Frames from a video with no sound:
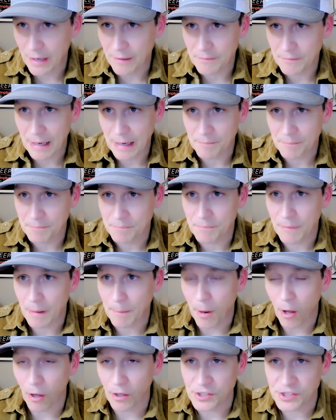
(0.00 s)
I
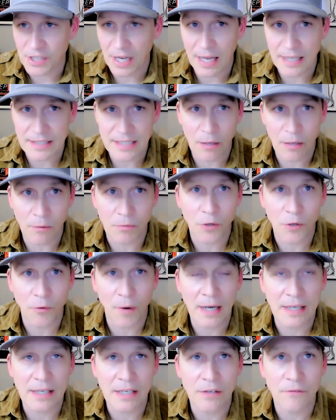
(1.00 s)
apologize. I'll
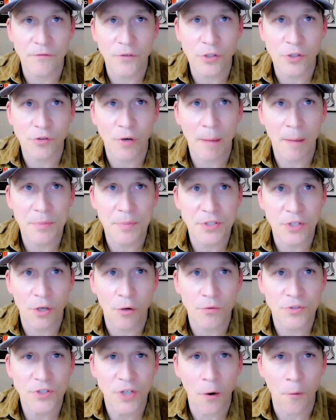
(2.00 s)
correct it in a future
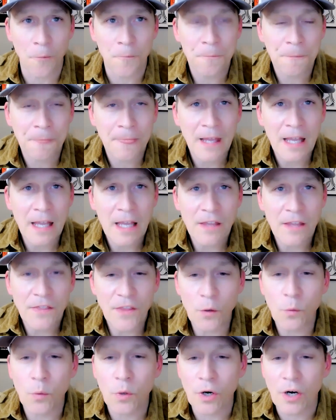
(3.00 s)
episode. So
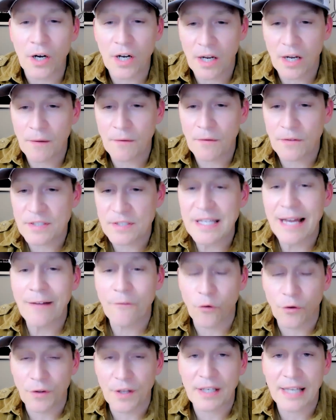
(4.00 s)
there were
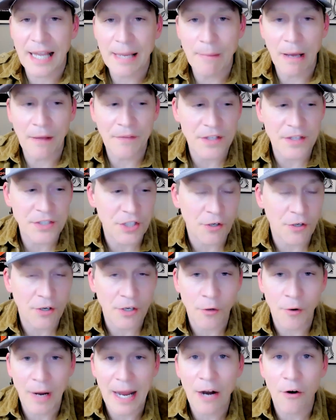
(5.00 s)
several that came out this year.
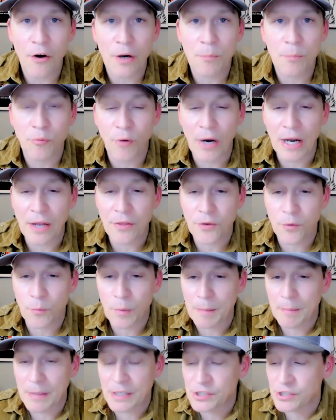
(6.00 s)
You know, Eric Prather,
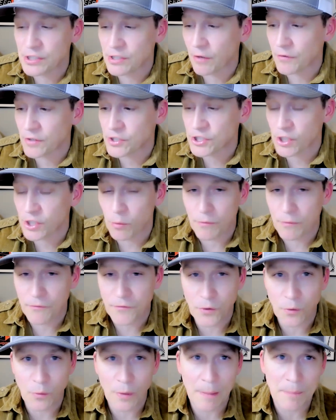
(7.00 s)
we mentioned on the show a
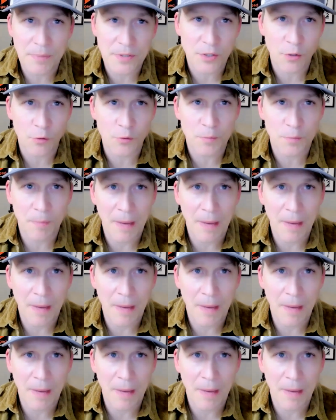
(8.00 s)
few episodes